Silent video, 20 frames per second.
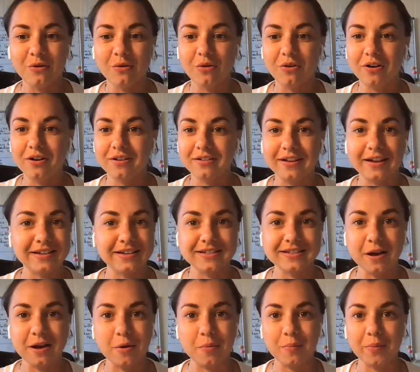or like
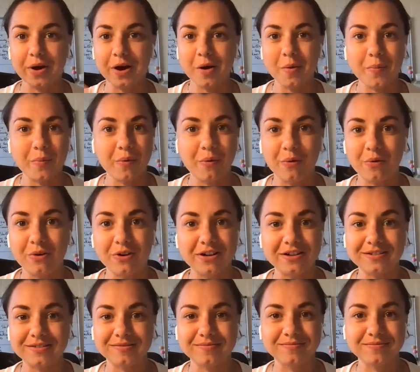thumb up,
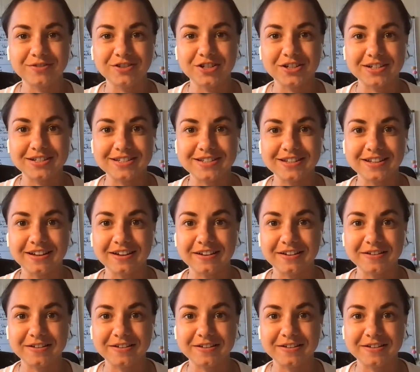or just